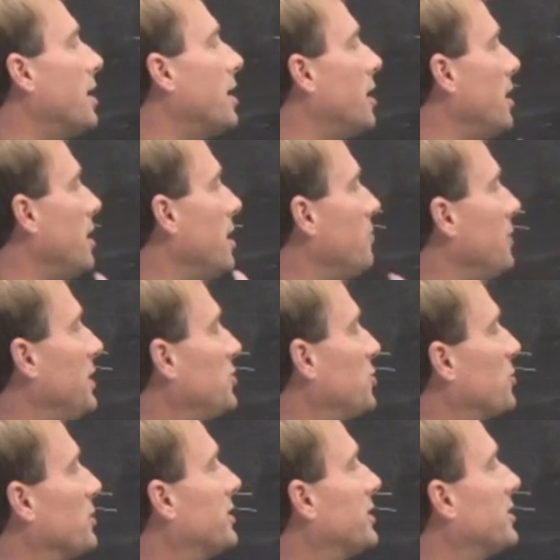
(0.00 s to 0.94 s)
It, it means
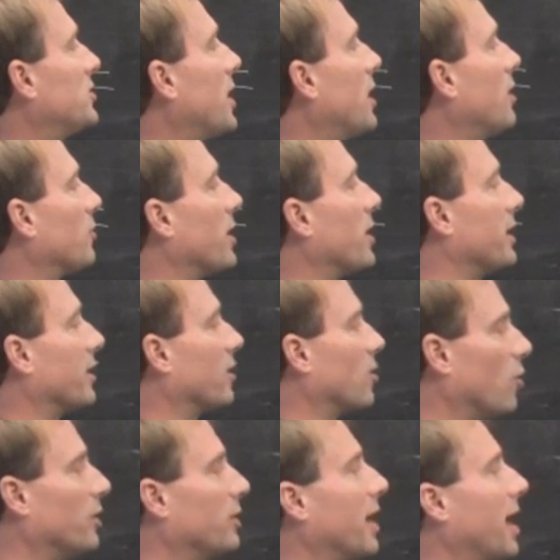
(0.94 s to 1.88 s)
you were decelerating
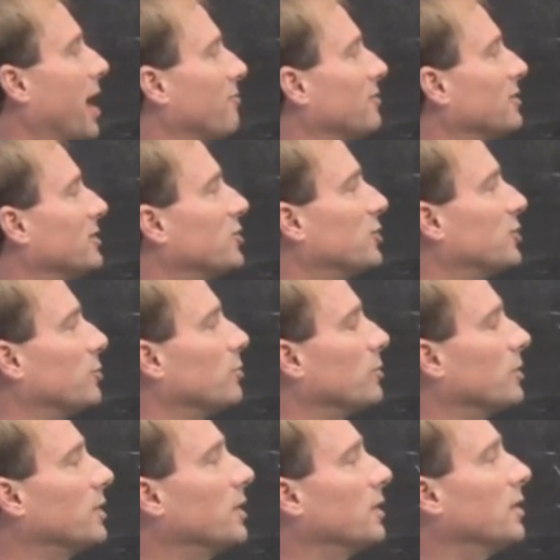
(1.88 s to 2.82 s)
on the average. You,
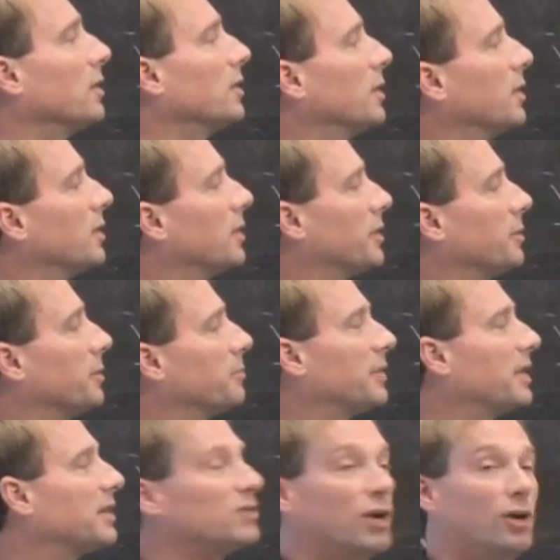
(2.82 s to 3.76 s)

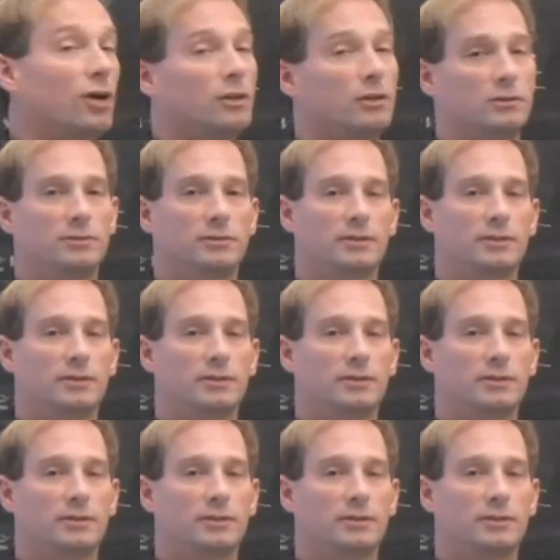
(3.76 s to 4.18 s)
um, that's all.